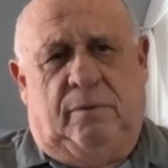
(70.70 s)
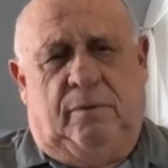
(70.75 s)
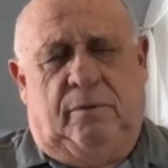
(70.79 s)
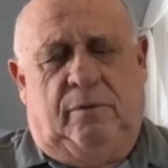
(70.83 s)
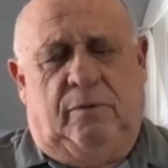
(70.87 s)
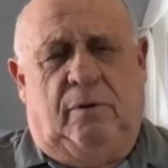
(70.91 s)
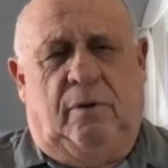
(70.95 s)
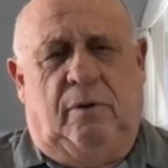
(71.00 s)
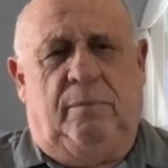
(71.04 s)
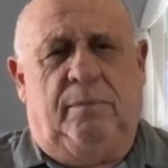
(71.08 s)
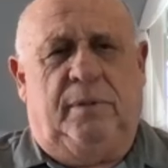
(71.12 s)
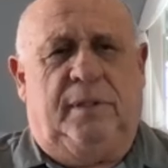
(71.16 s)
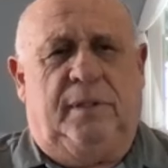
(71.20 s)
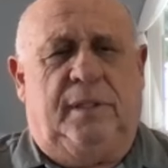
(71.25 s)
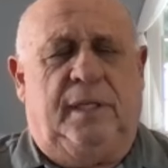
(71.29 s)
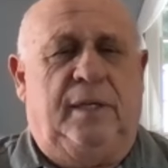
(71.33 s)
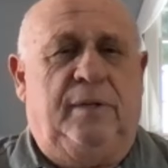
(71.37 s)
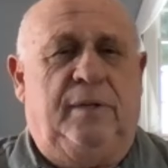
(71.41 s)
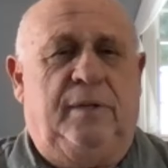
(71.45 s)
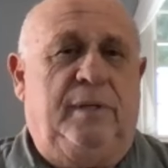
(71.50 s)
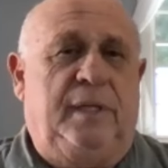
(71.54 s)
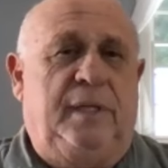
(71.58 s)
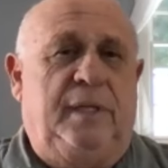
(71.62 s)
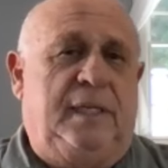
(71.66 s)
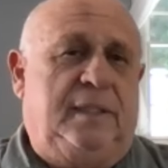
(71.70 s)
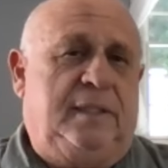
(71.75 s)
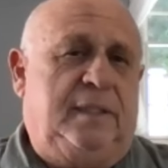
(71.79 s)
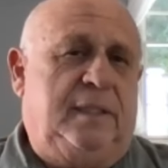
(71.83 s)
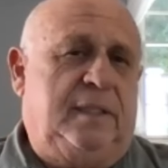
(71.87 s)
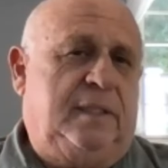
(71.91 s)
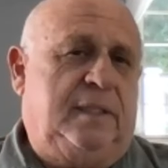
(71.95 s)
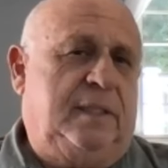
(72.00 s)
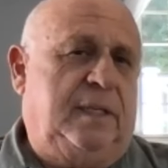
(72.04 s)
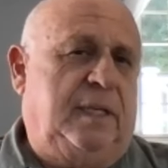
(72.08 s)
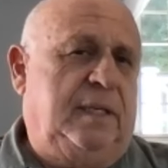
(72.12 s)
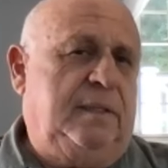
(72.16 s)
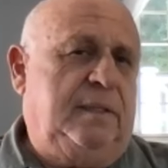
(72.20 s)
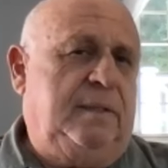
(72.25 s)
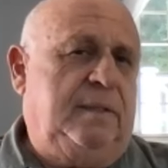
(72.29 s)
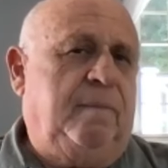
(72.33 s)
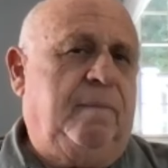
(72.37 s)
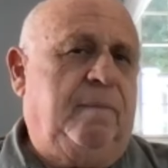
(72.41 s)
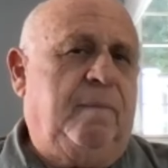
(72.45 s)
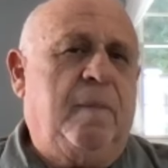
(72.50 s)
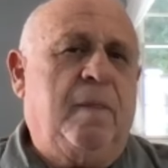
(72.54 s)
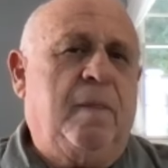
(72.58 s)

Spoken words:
you could almost say unique success,